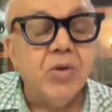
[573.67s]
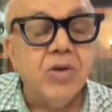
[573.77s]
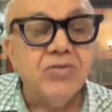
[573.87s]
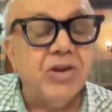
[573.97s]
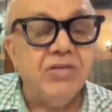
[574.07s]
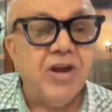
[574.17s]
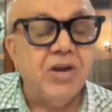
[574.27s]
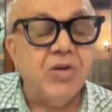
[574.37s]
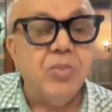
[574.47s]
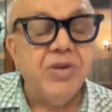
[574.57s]
Because
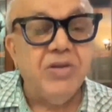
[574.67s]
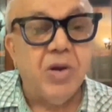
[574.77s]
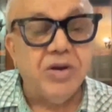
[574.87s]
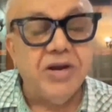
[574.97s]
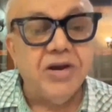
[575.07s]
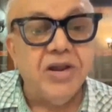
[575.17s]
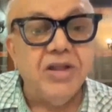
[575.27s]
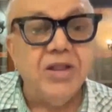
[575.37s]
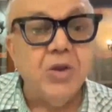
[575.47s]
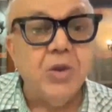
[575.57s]
certified copy is not yet
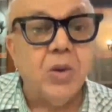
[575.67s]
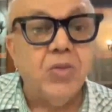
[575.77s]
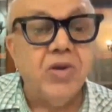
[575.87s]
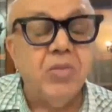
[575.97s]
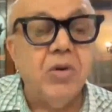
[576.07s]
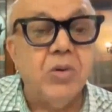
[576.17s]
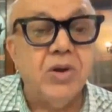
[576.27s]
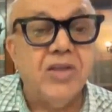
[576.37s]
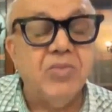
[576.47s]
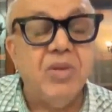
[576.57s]
ready, your honorable
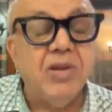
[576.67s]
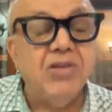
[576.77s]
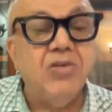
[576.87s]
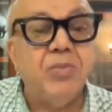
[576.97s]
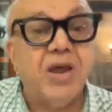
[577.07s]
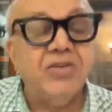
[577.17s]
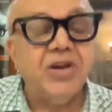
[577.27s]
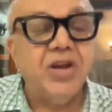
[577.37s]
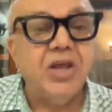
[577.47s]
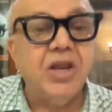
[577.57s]
court has been pleased to
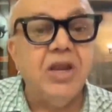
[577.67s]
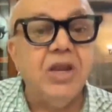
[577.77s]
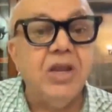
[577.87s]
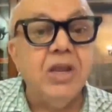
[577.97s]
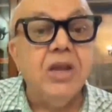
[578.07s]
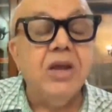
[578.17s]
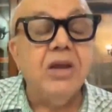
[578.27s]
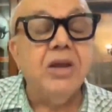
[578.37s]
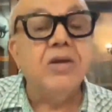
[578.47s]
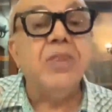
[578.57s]
pass a decree
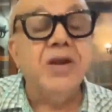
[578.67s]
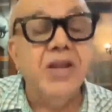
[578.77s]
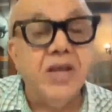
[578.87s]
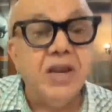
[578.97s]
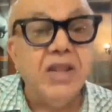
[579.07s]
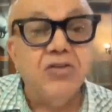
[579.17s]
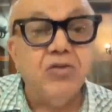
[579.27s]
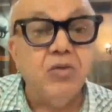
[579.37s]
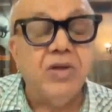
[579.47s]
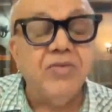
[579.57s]
decreeing the
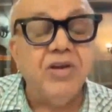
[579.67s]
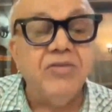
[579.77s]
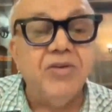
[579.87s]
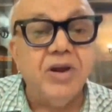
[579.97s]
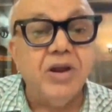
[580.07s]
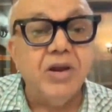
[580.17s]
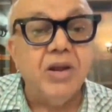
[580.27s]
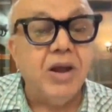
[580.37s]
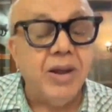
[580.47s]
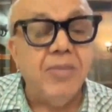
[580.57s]
suit of the defendant.
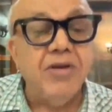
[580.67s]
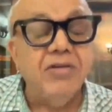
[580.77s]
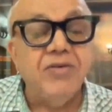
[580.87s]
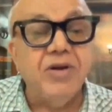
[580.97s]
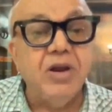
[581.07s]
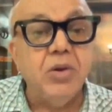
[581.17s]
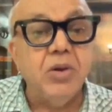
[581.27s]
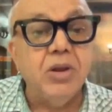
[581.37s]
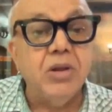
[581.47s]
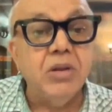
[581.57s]
I am the defendant.
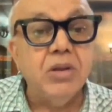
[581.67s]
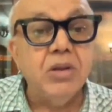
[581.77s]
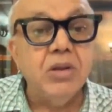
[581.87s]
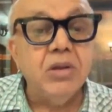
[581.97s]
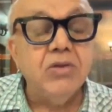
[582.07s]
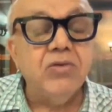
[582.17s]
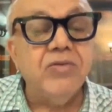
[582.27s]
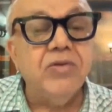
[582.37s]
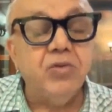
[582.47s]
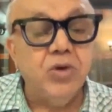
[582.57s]

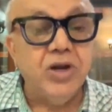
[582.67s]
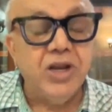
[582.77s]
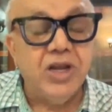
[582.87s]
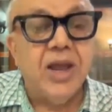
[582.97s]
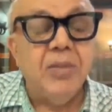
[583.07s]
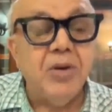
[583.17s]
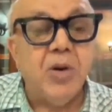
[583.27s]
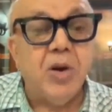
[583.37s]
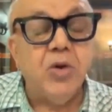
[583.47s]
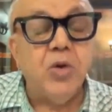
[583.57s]
So the suit is, I have
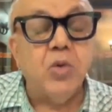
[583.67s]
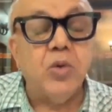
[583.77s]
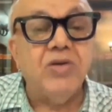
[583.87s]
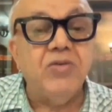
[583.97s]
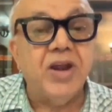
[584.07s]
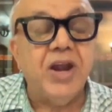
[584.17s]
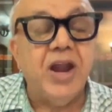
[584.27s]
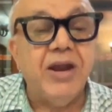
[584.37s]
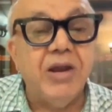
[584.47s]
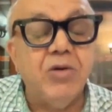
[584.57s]
been ordered to quit, vacate,
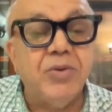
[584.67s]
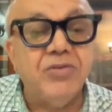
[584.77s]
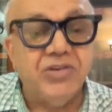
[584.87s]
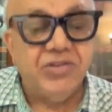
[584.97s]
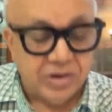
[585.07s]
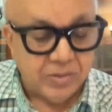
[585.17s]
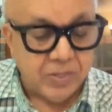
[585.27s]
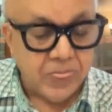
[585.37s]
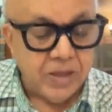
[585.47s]
hand over possession.